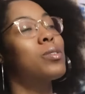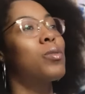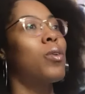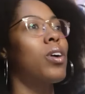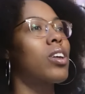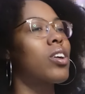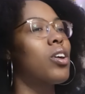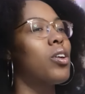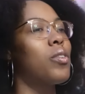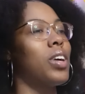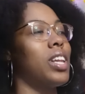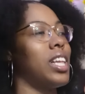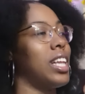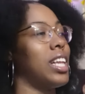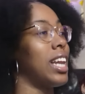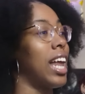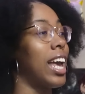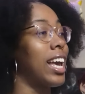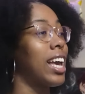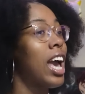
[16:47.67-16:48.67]
me want to go
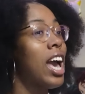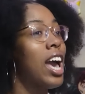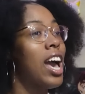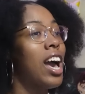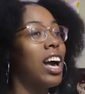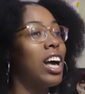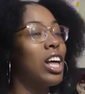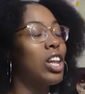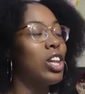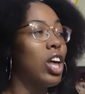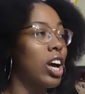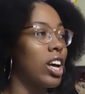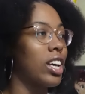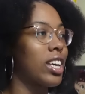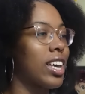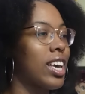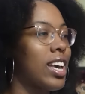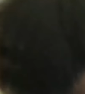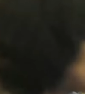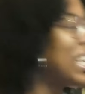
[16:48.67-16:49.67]
villain. Like,
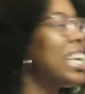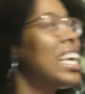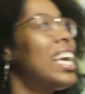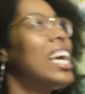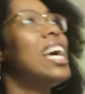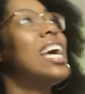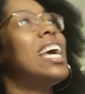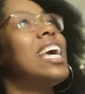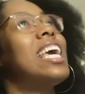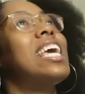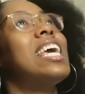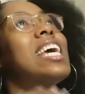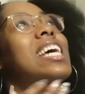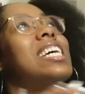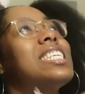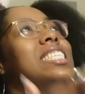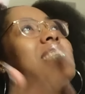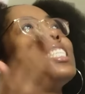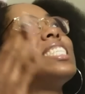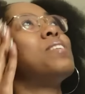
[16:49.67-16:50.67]
look, he he
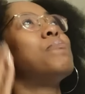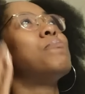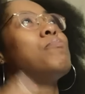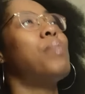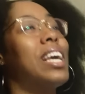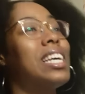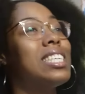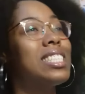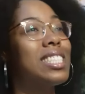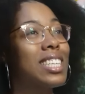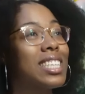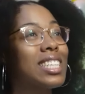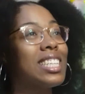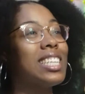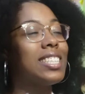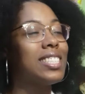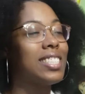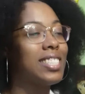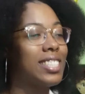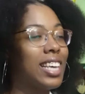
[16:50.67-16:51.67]
is
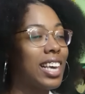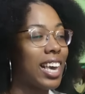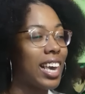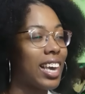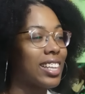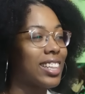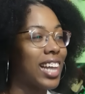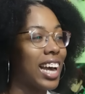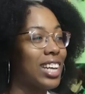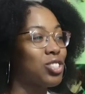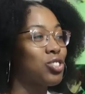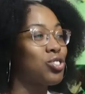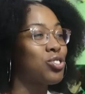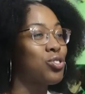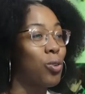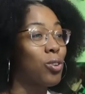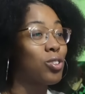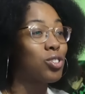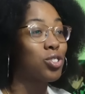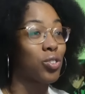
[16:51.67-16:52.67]
basically seeing that
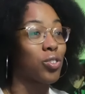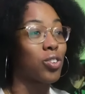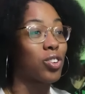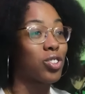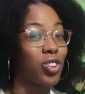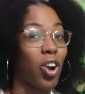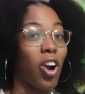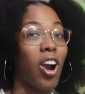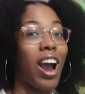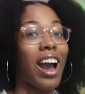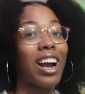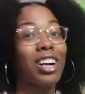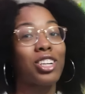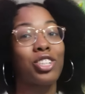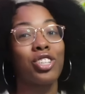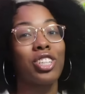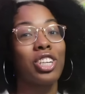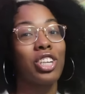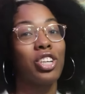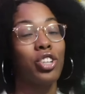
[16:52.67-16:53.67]
sorcerers are
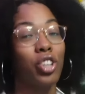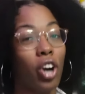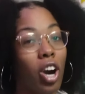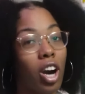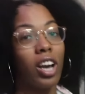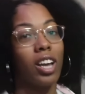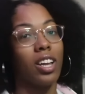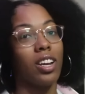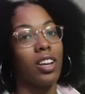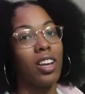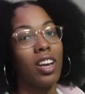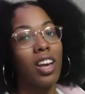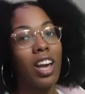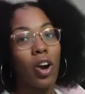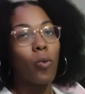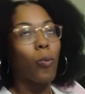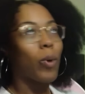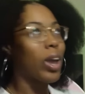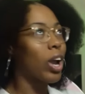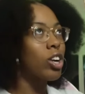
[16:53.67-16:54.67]
actually good.
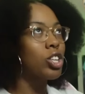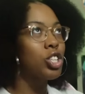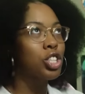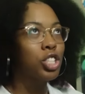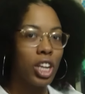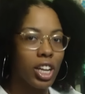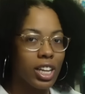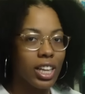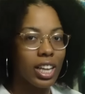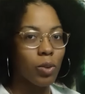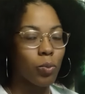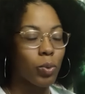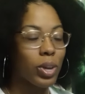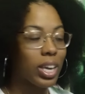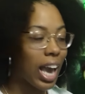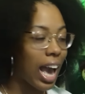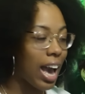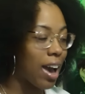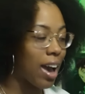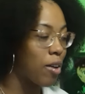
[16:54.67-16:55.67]
We are chilling.
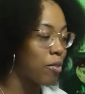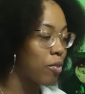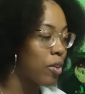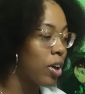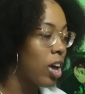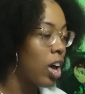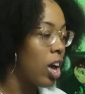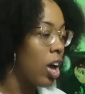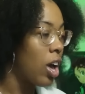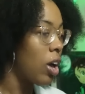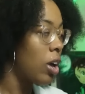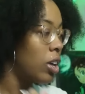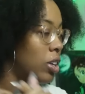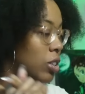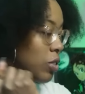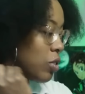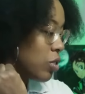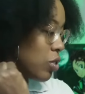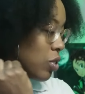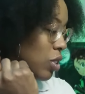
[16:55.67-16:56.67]
We have
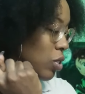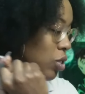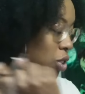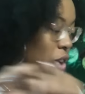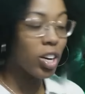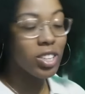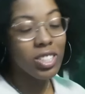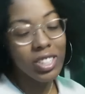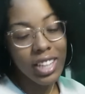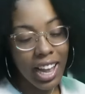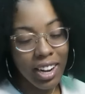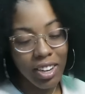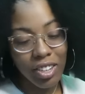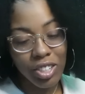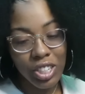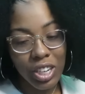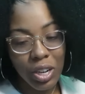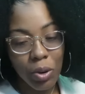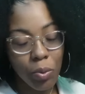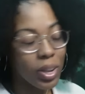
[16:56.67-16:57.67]
cursed
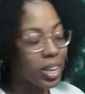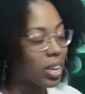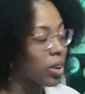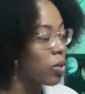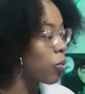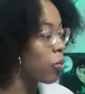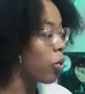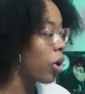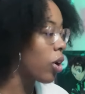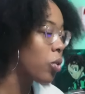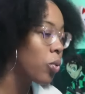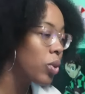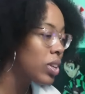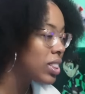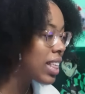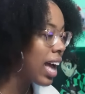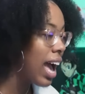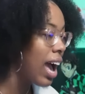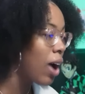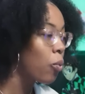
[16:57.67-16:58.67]
energy. We can work
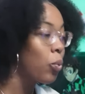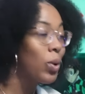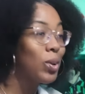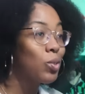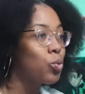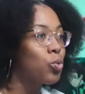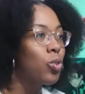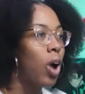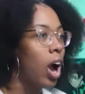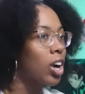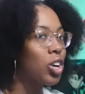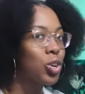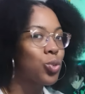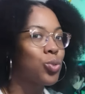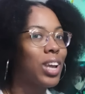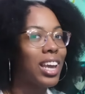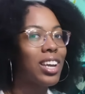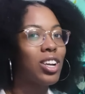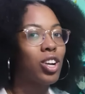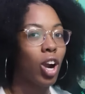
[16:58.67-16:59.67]
with that. We do not
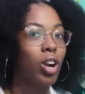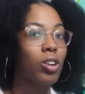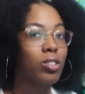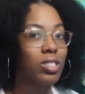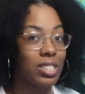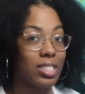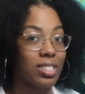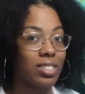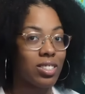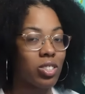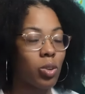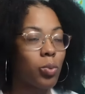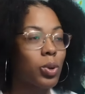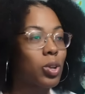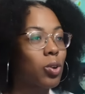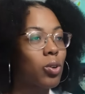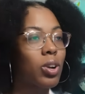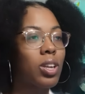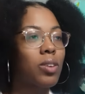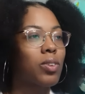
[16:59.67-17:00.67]
create curses, so
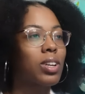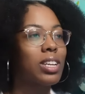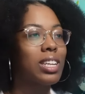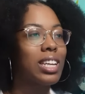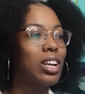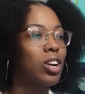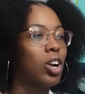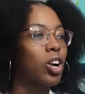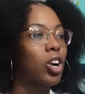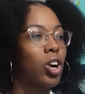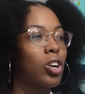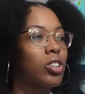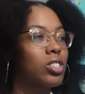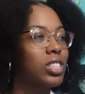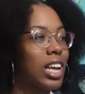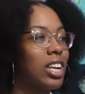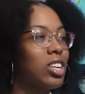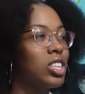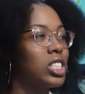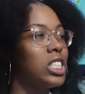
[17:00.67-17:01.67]
we don't even need our
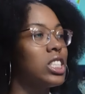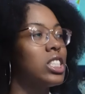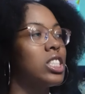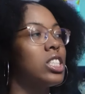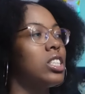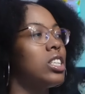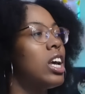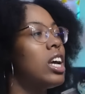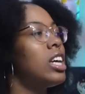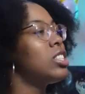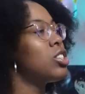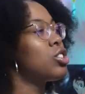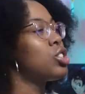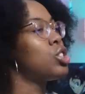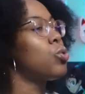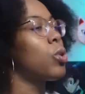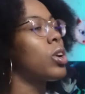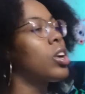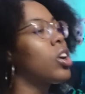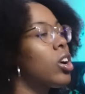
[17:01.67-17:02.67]
cursed energy to
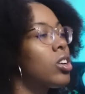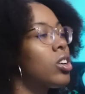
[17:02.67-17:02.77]
destroy